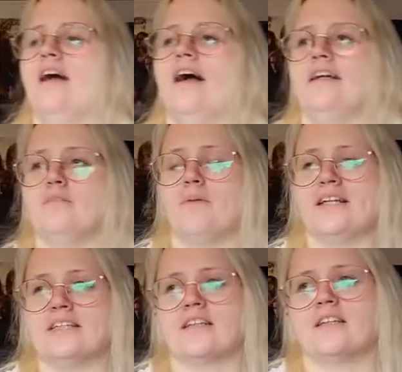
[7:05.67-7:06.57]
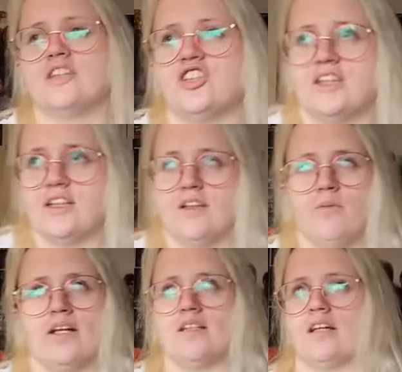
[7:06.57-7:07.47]
And basically she
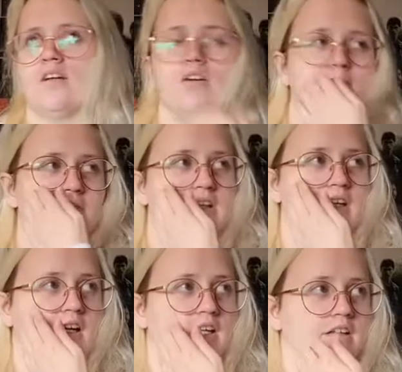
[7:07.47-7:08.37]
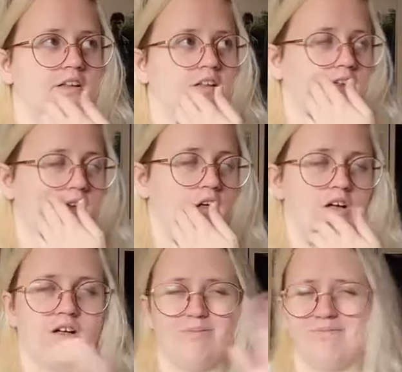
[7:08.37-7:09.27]
went and got him to cut
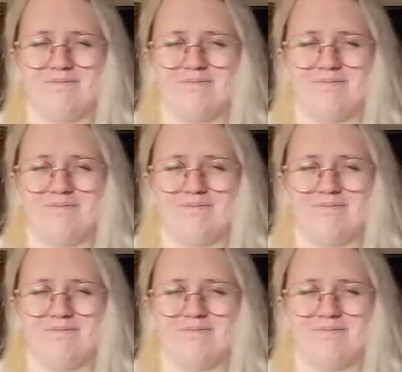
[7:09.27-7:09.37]
her